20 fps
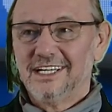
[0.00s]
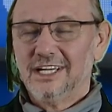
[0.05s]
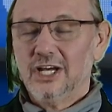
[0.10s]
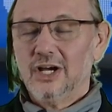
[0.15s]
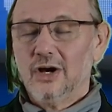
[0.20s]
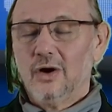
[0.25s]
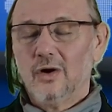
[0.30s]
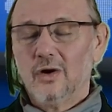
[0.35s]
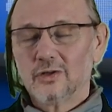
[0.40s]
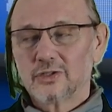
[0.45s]

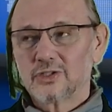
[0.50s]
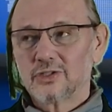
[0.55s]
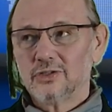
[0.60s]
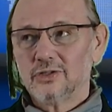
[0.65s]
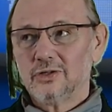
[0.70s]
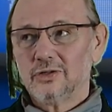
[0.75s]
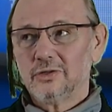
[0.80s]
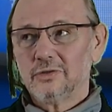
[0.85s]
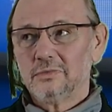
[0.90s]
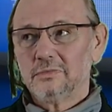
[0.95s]

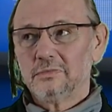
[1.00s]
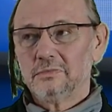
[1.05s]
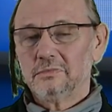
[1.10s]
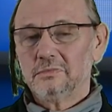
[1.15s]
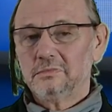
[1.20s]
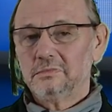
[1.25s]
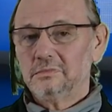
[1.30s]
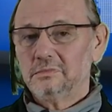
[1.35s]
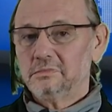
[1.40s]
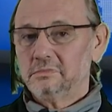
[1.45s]
Also,
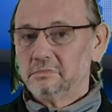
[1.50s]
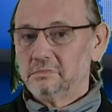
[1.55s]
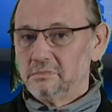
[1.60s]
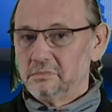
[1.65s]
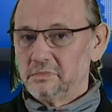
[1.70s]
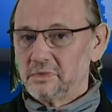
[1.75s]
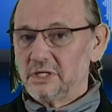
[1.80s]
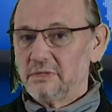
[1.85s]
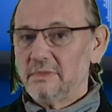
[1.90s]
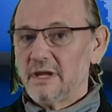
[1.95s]

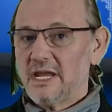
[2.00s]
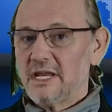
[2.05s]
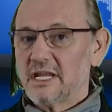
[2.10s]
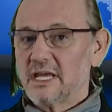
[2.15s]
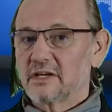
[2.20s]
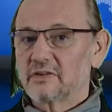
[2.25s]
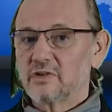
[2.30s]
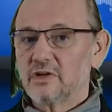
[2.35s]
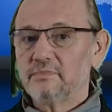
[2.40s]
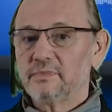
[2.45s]
remain
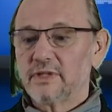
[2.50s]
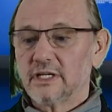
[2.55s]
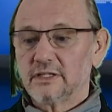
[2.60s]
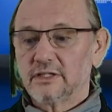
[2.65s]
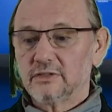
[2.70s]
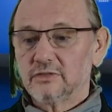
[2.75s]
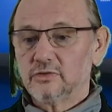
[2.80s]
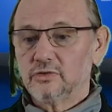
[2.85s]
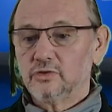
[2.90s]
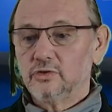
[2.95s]

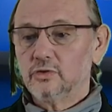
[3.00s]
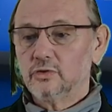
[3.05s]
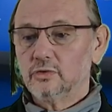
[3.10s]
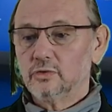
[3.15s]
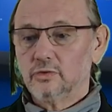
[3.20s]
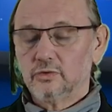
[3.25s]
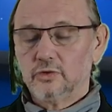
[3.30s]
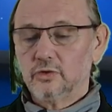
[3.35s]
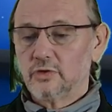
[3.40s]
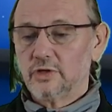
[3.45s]
encrypted
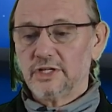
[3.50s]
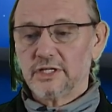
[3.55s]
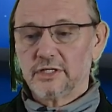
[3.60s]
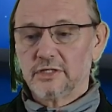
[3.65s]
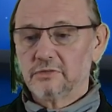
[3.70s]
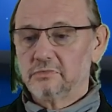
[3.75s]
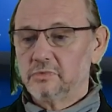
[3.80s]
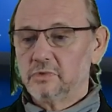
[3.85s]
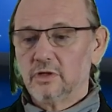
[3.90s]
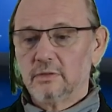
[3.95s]

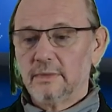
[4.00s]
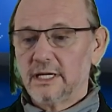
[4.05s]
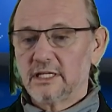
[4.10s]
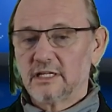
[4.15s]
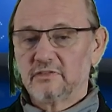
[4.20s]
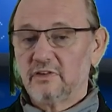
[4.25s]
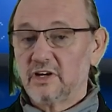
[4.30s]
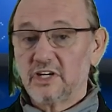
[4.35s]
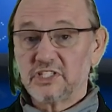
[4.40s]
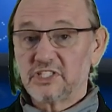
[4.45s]
during no matter
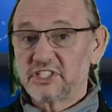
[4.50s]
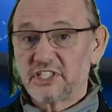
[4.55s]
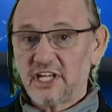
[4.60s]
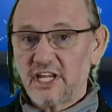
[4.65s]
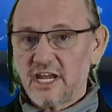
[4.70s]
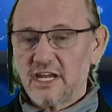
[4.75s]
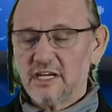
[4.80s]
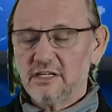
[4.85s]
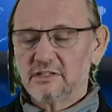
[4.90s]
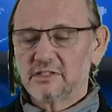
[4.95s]
where it
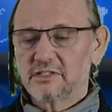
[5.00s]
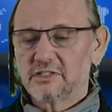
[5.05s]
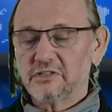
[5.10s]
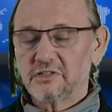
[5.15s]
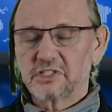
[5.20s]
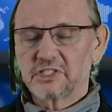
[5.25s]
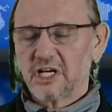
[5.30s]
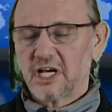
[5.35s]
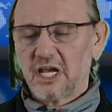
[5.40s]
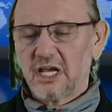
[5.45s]
stays,
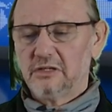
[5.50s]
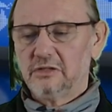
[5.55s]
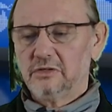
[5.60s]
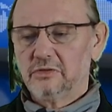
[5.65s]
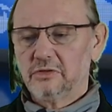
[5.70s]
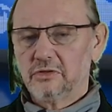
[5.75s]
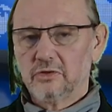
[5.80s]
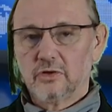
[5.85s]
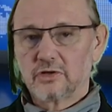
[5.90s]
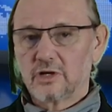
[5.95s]
inside
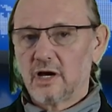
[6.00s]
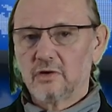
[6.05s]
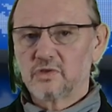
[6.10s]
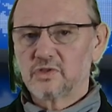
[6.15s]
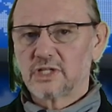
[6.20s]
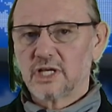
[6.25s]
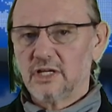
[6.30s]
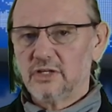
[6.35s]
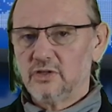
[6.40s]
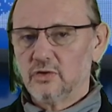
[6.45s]
or
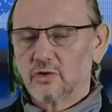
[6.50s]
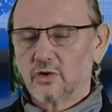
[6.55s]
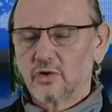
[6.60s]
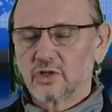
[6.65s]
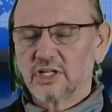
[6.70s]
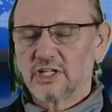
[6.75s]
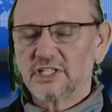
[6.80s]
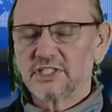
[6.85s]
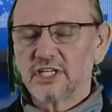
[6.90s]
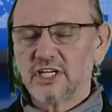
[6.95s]
outside your
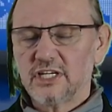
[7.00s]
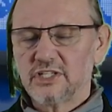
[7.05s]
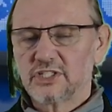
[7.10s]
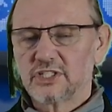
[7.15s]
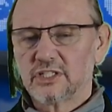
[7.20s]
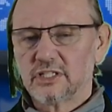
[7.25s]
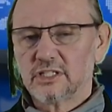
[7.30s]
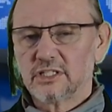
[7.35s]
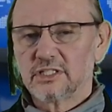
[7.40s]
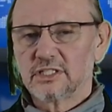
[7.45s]

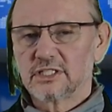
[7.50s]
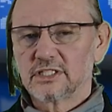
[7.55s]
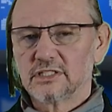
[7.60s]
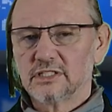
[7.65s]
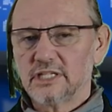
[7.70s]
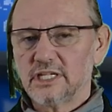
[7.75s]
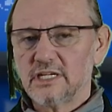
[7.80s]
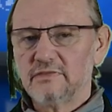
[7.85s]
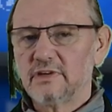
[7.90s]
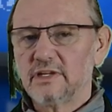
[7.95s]
organizations,
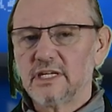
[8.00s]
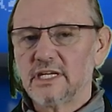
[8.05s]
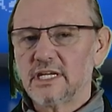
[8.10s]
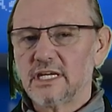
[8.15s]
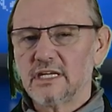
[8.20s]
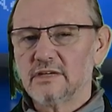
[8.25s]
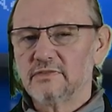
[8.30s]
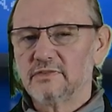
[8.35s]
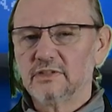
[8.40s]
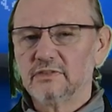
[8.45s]
even
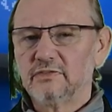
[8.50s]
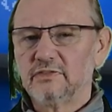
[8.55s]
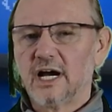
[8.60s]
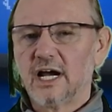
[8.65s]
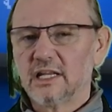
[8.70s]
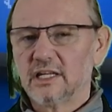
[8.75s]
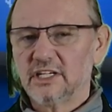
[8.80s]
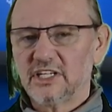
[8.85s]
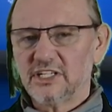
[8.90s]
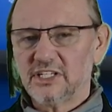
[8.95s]
if the
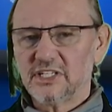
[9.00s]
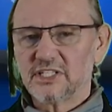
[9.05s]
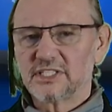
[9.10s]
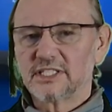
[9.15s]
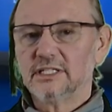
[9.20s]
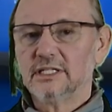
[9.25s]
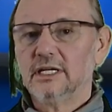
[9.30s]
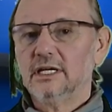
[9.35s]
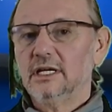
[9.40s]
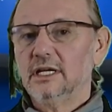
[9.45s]
file is
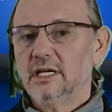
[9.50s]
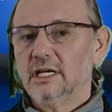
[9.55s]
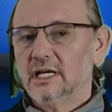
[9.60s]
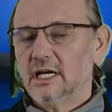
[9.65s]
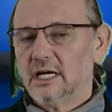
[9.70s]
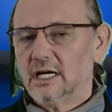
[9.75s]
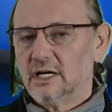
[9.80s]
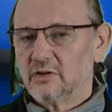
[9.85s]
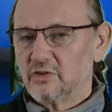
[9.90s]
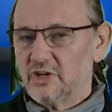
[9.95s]

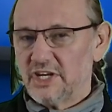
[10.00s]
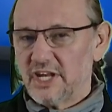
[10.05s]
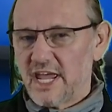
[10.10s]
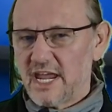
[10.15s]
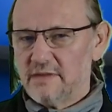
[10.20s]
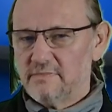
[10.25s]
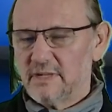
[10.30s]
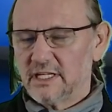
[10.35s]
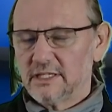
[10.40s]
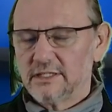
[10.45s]

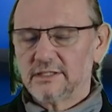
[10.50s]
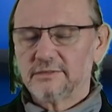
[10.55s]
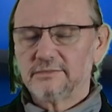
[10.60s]
renamed.